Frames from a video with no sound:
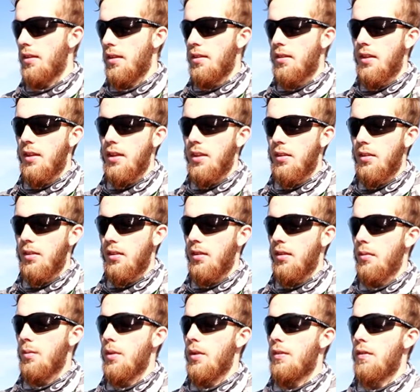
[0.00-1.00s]
The thing
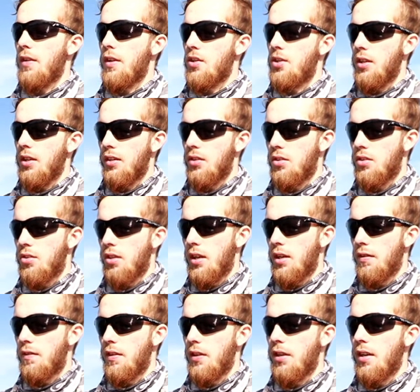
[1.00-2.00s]
with fishing is trying
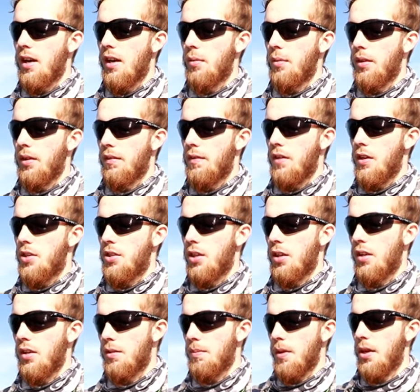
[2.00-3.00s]
to figure out where the fish
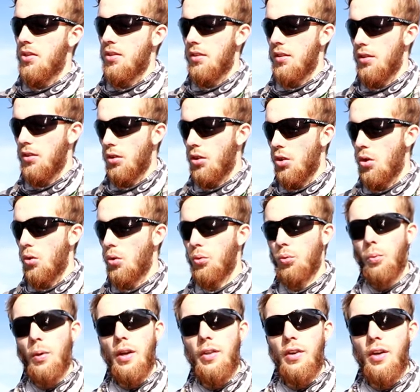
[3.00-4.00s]
are, especially in the
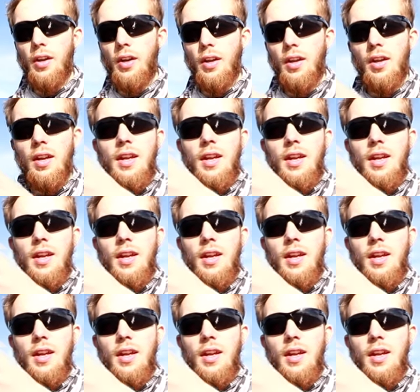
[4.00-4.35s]
cold weather.